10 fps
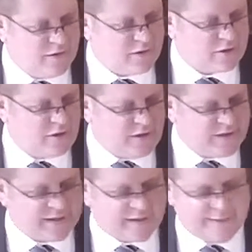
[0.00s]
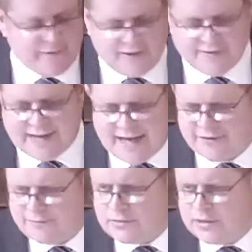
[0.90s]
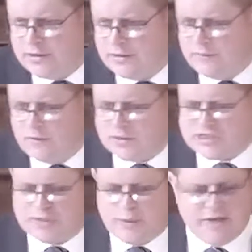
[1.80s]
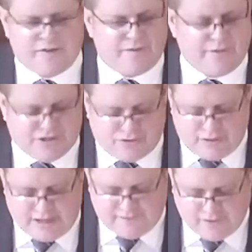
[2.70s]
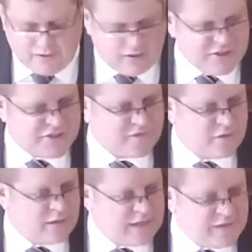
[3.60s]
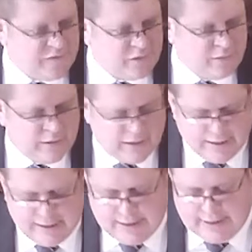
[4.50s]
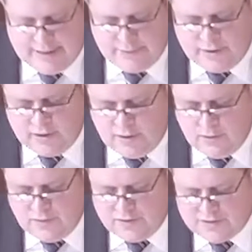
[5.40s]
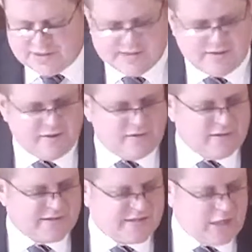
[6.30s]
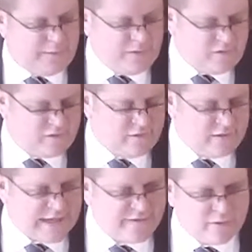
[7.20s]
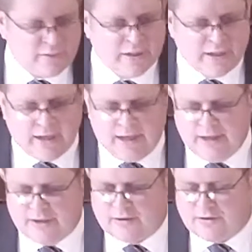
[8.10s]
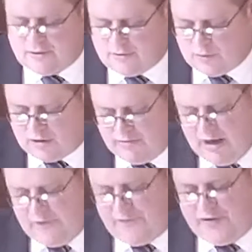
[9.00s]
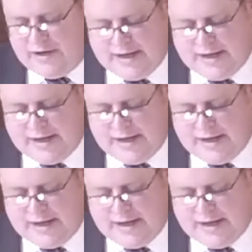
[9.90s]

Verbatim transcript: God had commanded Adam not to eat from the tree of the knowledge of good and evil. And we know that the, the, the serpent, the devil, uh, craftily